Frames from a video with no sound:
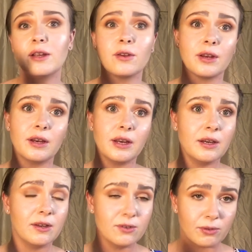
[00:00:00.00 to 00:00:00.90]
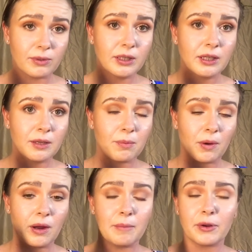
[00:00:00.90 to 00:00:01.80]
You're going to need to use a really good
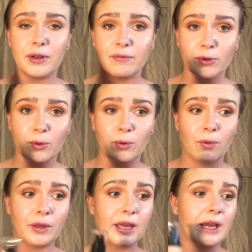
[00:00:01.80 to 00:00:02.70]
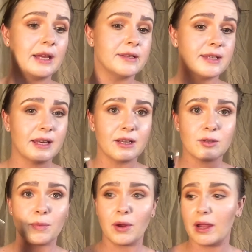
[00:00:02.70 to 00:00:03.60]
primer if you're oily, and setting
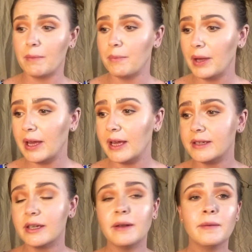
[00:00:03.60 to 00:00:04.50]
spray, but